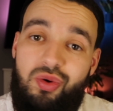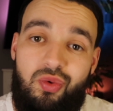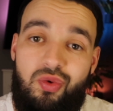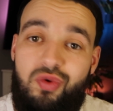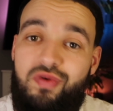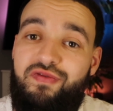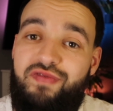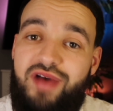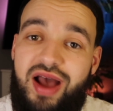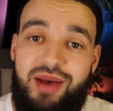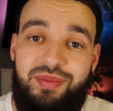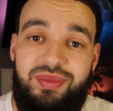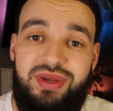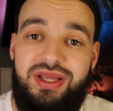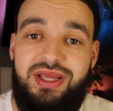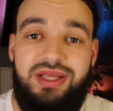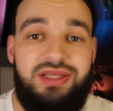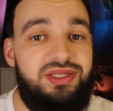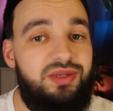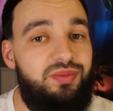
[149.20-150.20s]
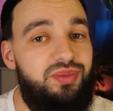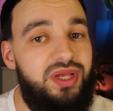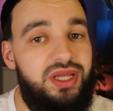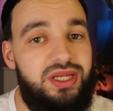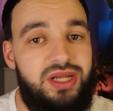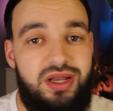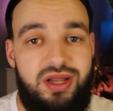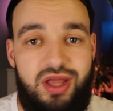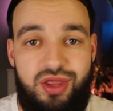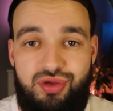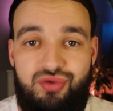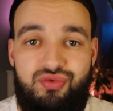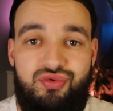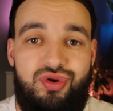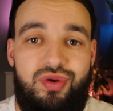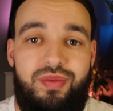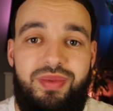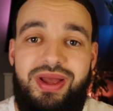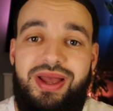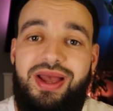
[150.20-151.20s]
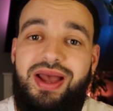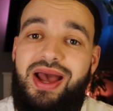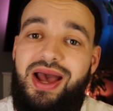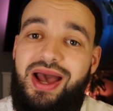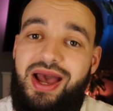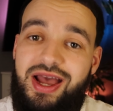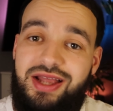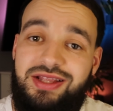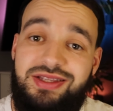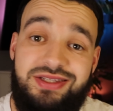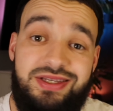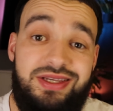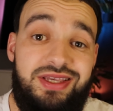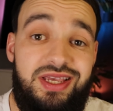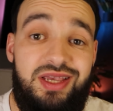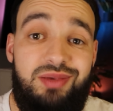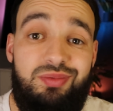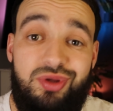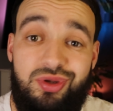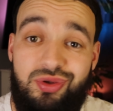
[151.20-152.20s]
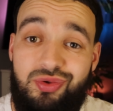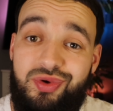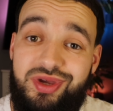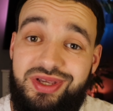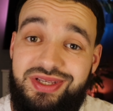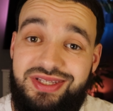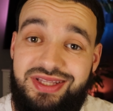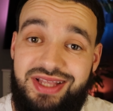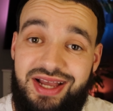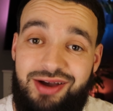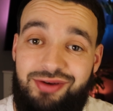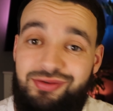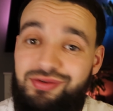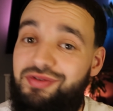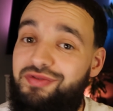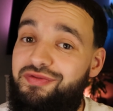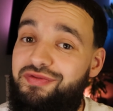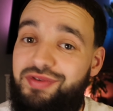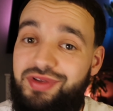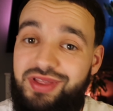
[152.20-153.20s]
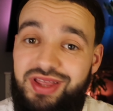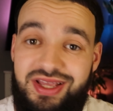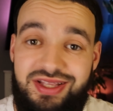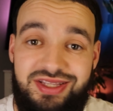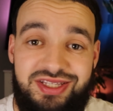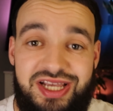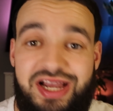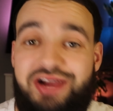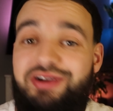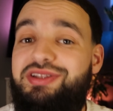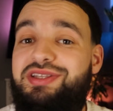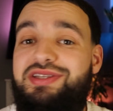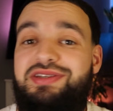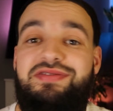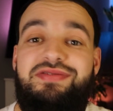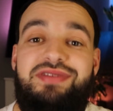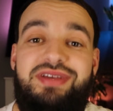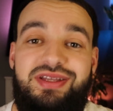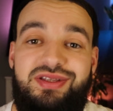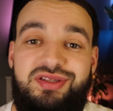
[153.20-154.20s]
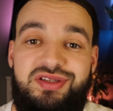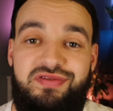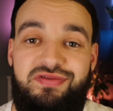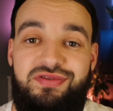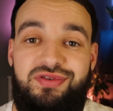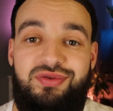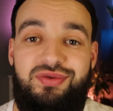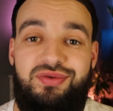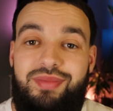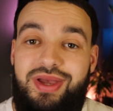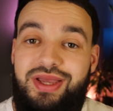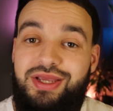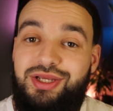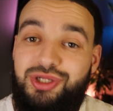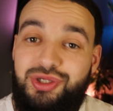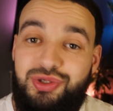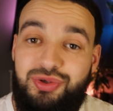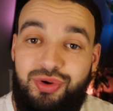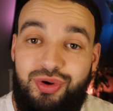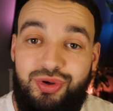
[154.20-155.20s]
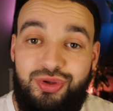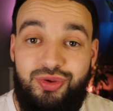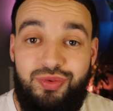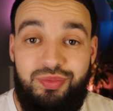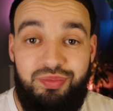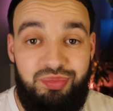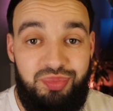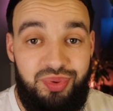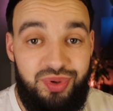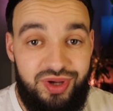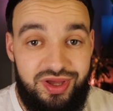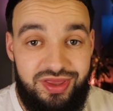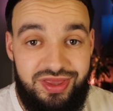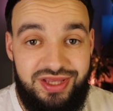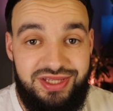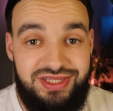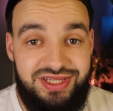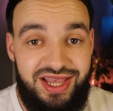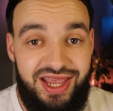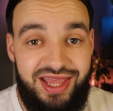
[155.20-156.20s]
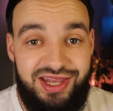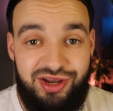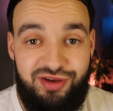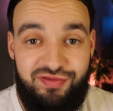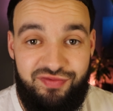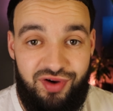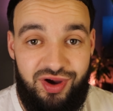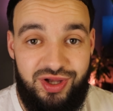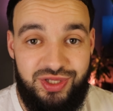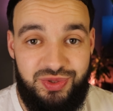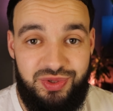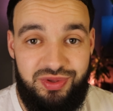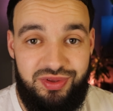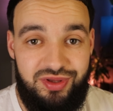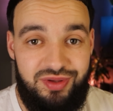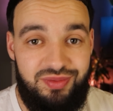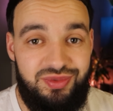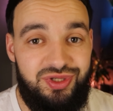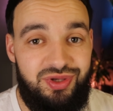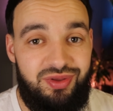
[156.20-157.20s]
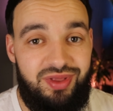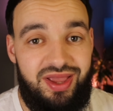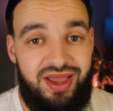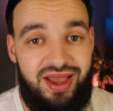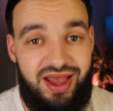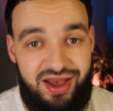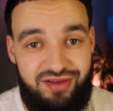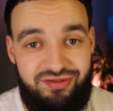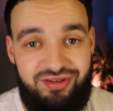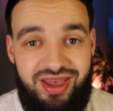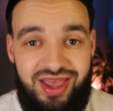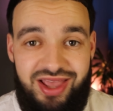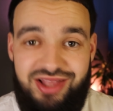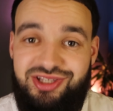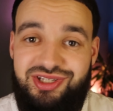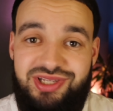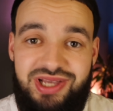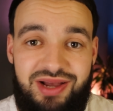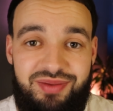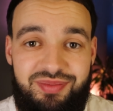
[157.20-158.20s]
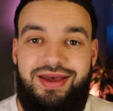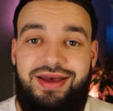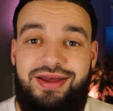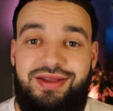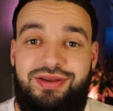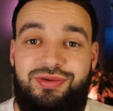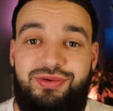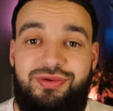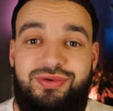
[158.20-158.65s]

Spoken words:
all family to be in another room and to keep the noise down for the entirety of the interview. Make sure you book this in advance with them so they have a heads up. And